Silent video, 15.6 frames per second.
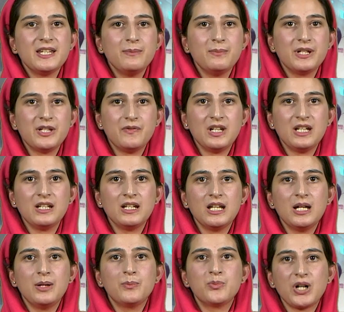between
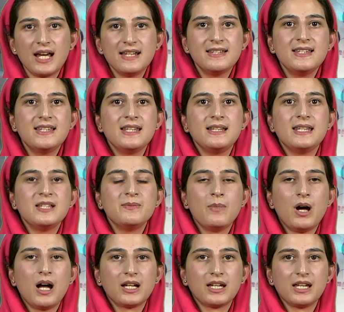prices in these
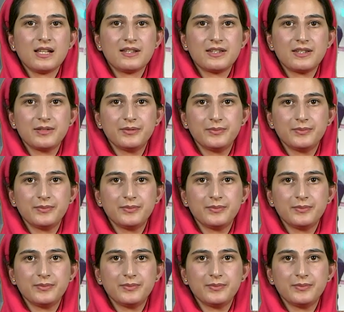markets.